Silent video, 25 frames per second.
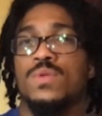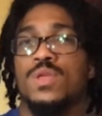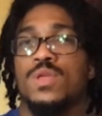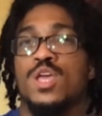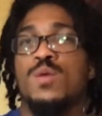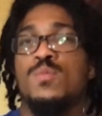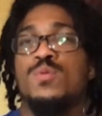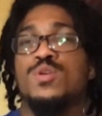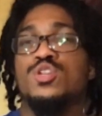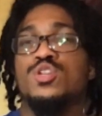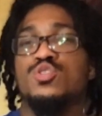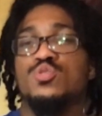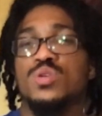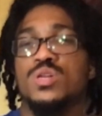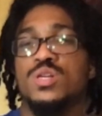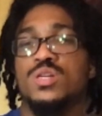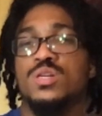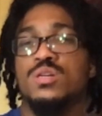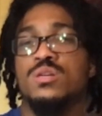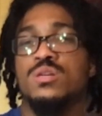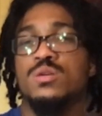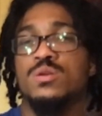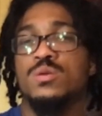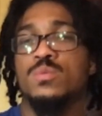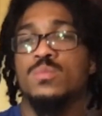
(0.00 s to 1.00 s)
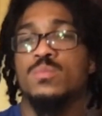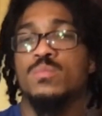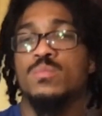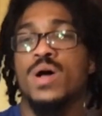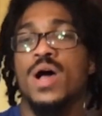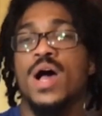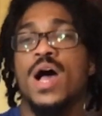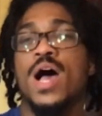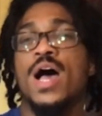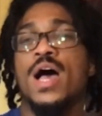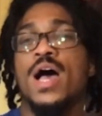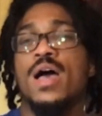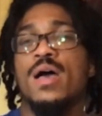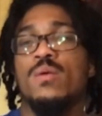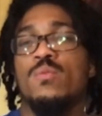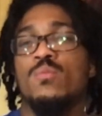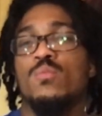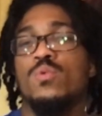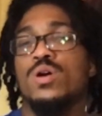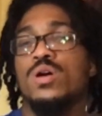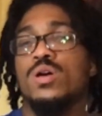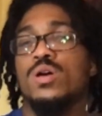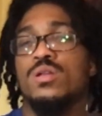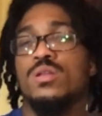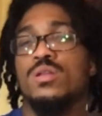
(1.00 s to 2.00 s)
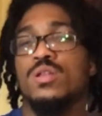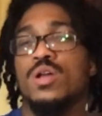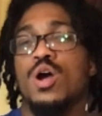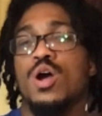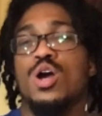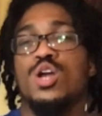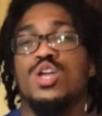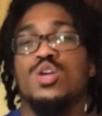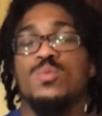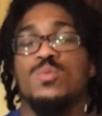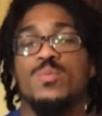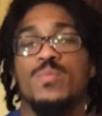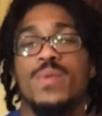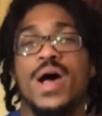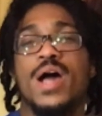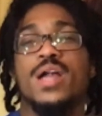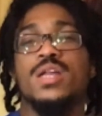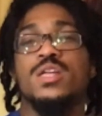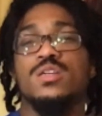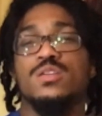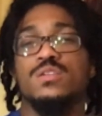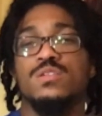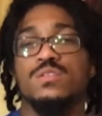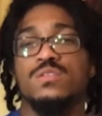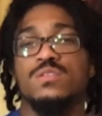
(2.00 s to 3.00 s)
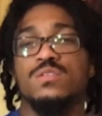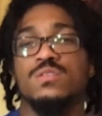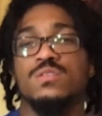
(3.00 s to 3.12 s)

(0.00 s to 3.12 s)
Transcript: imagery behind what body is.